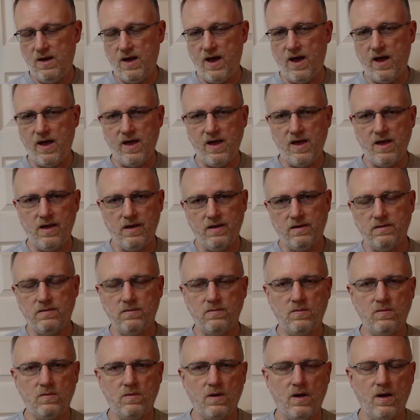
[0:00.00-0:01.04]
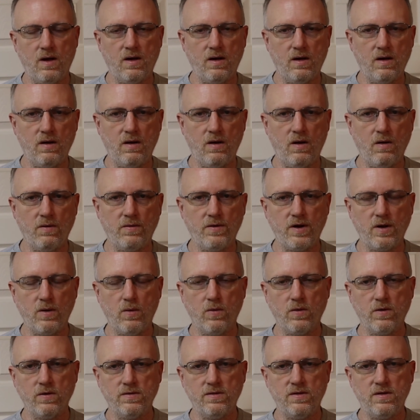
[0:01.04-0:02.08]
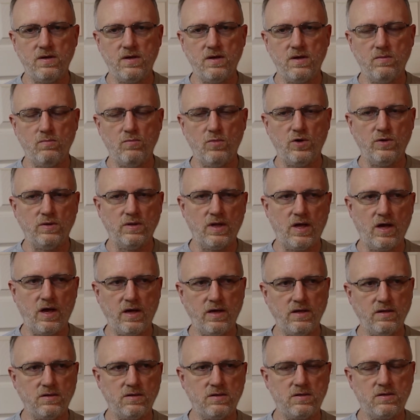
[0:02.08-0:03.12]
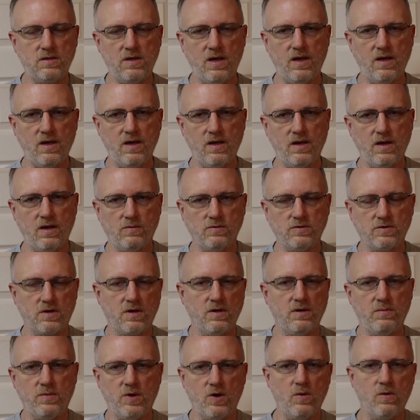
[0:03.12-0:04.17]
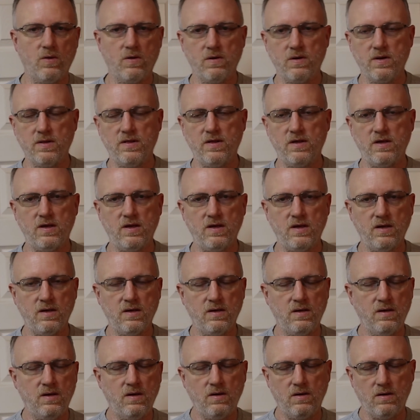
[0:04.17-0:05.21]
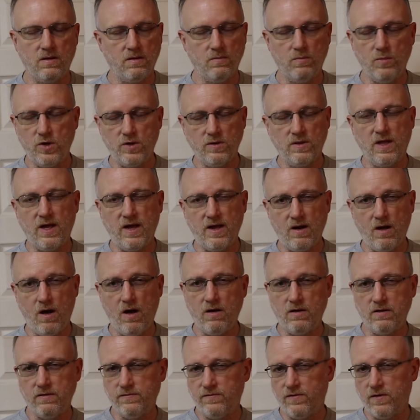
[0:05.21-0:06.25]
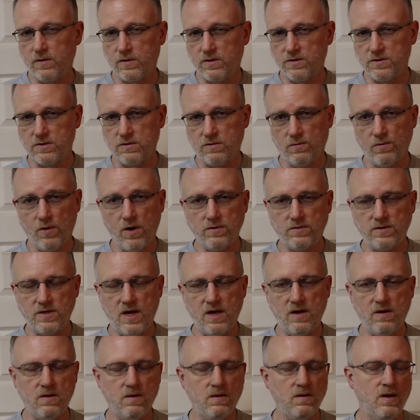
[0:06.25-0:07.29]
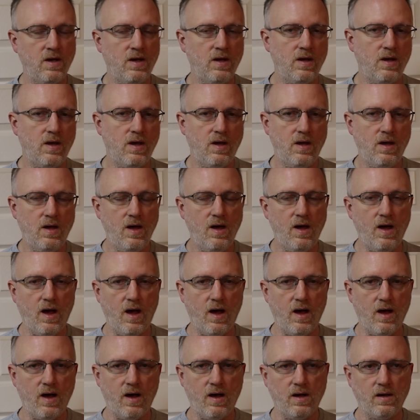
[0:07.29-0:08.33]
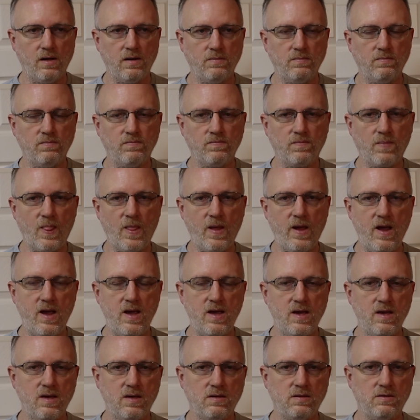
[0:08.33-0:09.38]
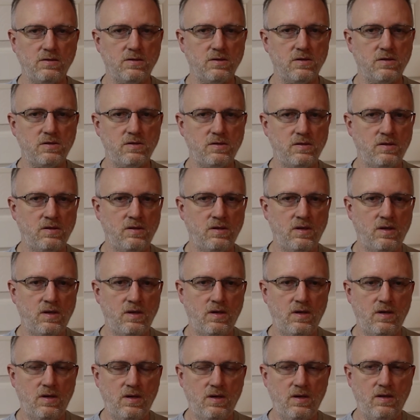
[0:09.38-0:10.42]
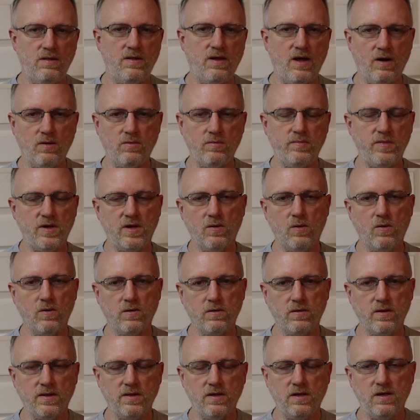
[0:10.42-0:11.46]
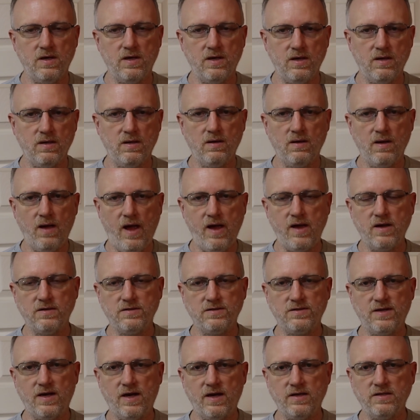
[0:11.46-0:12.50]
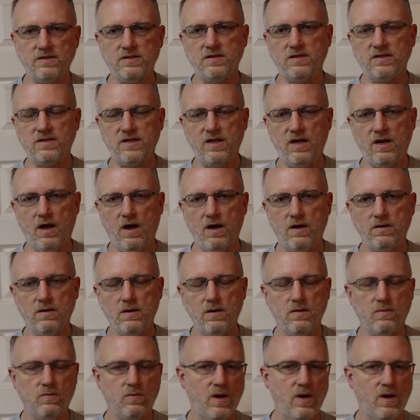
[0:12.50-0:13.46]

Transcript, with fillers: I had uh, already ordered the Moonlite, and I was going to be ordering the the Moonlite autofocuser rotator, um, and that I would be ordering the ASI 1600.